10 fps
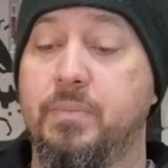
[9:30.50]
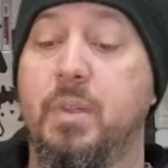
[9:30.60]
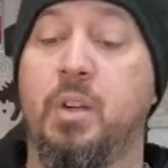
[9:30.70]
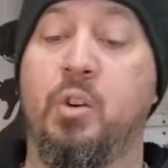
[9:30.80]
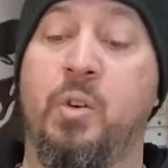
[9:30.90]

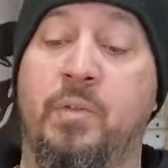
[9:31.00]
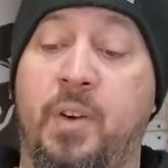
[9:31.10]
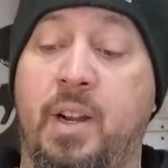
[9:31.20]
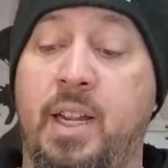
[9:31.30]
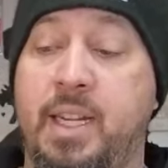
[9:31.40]
You're going
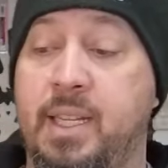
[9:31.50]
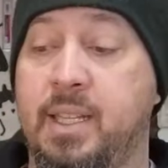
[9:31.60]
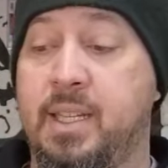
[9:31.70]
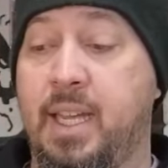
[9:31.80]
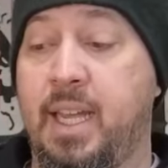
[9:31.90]
for a hike in
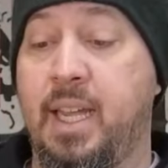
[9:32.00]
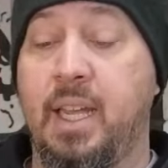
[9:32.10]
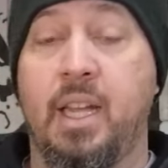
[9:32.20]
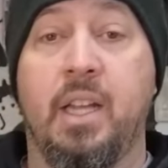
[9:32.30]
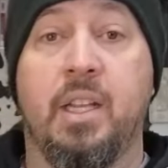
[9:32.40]
the day,
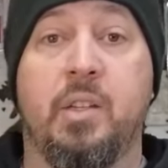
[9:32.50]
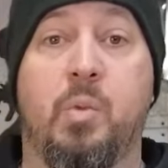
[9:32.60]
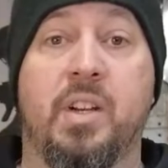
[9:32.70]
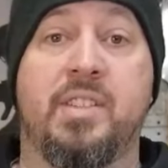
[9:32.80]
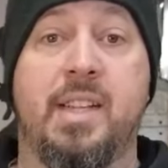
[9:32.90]
you
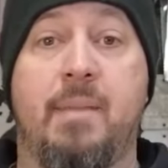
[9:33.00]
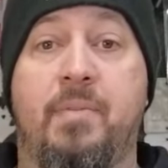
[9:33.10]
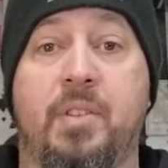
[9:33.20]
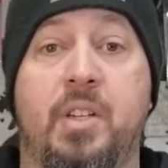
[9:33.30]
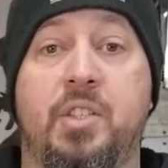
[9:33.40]
want to stop
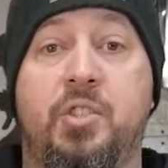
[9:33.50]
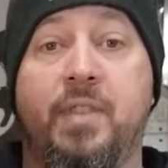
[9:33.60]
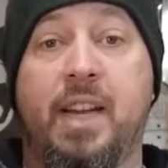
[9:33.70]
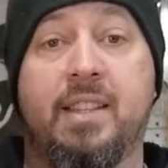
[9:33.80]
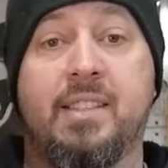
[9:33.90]
for lunch, you've
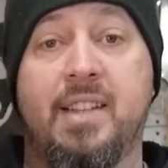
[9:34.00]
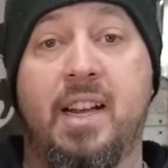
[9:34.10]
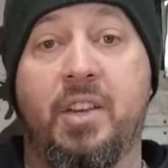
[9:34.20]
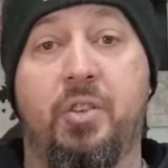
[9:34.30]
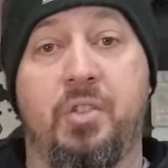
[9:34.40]
got this
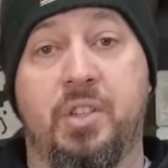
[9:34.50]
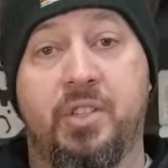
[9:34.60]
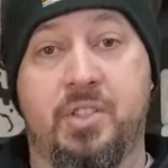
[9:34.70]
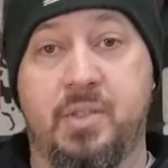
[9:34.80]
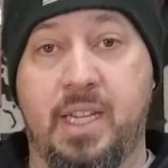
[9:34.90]
on you, you could
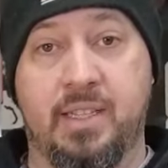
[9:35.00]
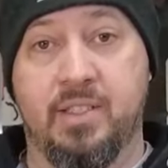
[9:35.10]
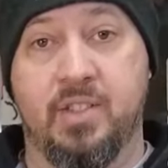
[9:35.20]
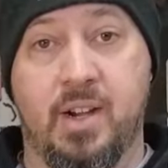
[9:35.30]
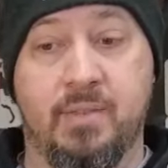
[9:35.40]
just take
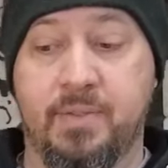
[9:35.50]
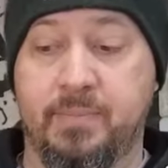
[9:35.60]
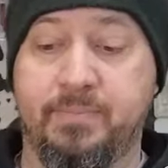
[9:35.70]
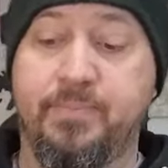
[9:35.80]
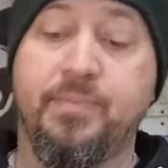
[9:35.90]
this off
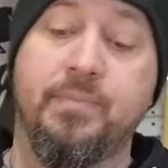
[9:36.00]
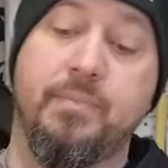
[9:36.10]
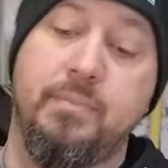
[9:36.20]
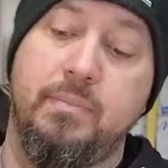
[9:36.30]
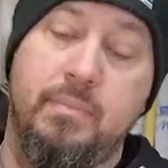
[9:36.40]
and
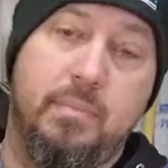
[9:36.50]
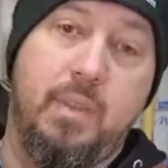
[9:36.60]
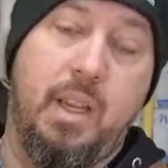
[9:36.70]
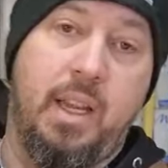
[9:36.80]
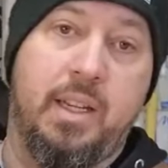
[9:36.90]

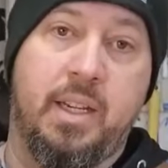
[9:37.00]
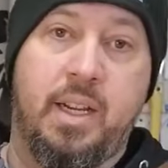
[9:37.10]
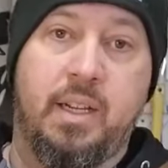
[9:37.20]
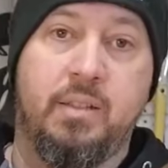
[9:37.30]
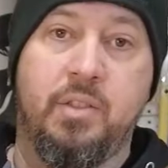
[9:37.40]

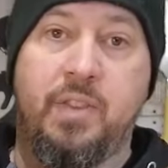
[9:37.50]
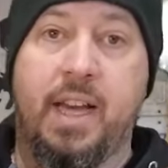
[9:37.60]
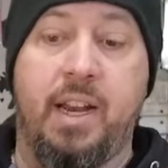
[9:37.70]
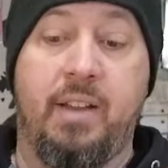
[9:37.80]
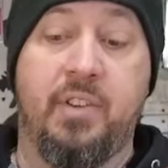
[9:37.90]
you've
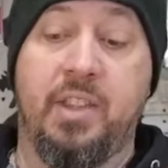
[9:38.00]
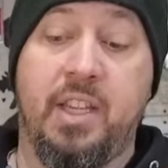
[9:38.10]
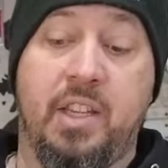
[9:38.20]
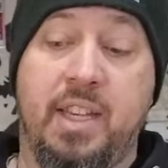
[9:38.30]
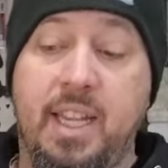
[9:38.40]
got
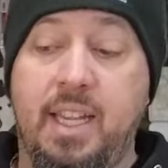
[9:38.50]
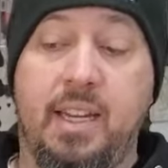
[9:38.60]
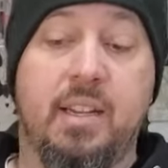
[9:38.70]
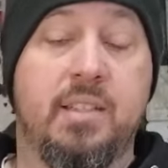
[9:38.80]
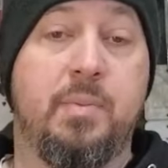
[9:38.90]
everything you
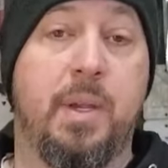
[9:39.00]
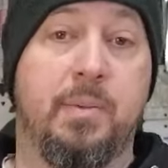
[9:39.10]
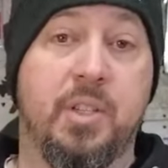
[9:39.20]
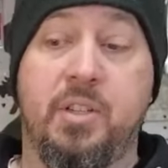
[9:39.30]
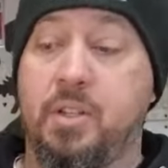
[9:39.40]
need to be
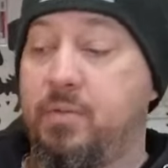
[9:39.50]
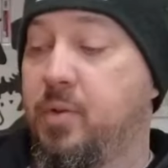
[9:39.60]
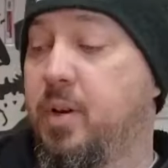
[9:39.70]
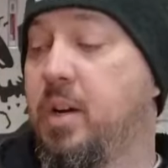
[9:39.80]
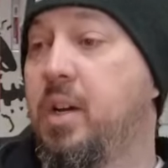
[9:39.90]
able to cook
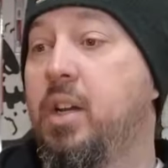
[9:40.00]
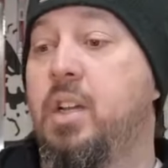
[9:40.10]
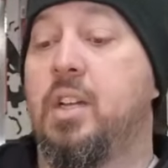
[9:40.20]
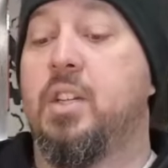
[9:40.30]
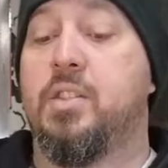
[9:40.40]
for.
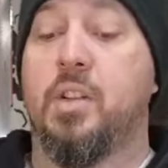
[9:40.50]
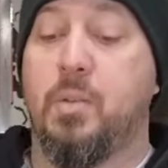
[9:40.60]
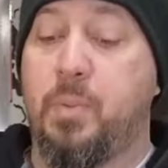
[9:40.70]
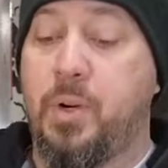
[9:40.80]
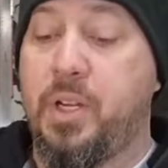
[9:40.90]
So
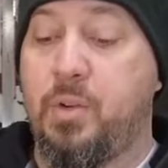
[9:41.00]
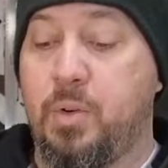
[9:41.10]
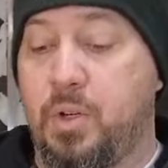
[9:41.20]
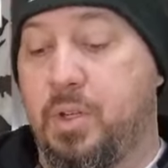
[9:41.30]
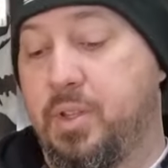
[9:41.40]
pretty
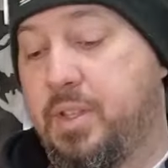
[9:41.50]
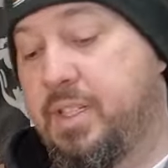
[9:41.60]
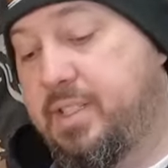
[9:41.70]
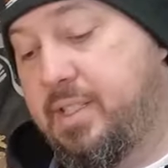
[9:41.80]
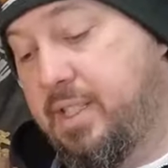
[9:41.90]
cool.
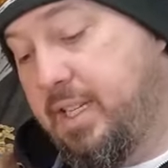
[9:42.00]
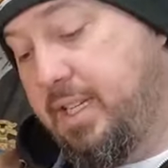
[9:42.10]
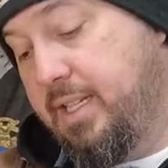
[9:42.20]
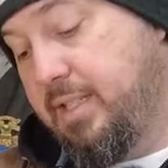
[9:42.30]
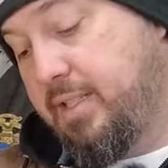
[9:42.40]
This
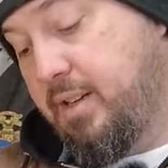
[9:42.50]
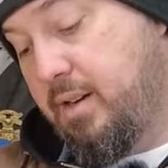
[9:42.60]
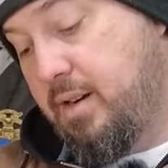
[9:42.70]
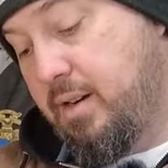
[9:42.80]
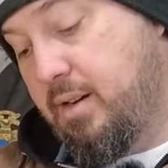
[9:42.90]
is
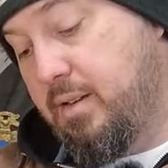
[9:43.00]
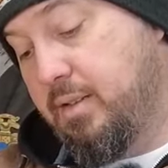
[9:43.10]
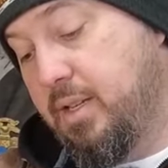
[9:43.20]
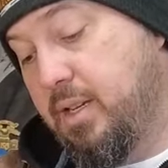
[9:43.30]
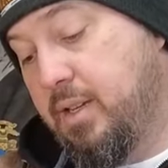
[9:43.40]

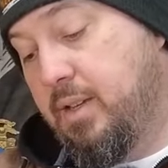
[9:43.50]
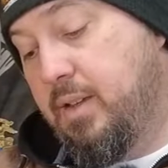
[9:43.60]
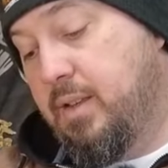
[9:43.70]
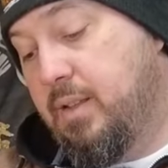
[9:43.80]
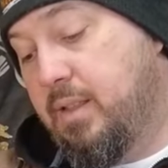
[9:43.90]
called
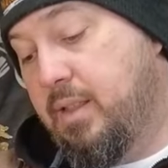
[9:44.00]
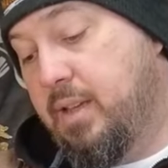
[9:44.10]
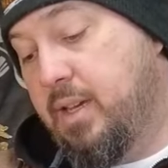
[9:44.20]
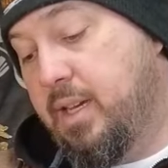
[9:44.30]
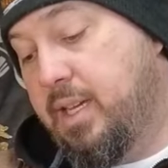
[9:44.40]

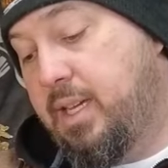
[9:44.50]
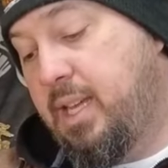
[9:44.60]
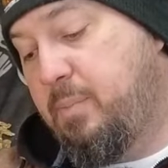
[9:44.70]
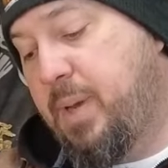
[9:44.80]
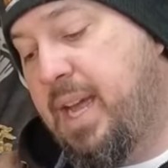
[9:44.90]
the
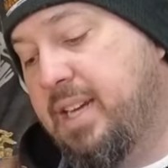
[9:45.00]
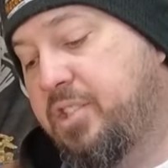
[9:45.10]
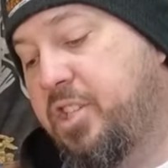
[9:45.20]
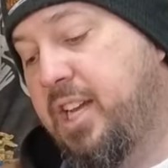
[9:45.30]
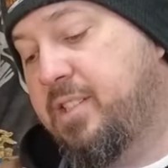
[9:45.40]
Kit Pack
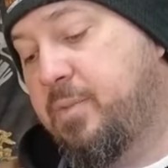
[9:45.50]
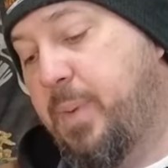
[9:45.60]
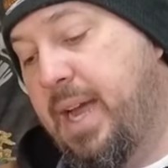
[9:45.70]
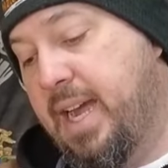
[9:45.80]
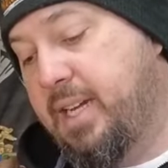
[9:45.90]
Chest
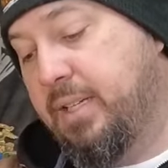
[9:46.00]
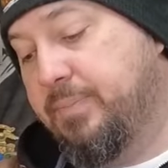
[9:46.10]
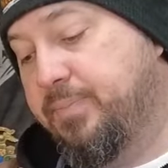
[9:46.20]
Pack.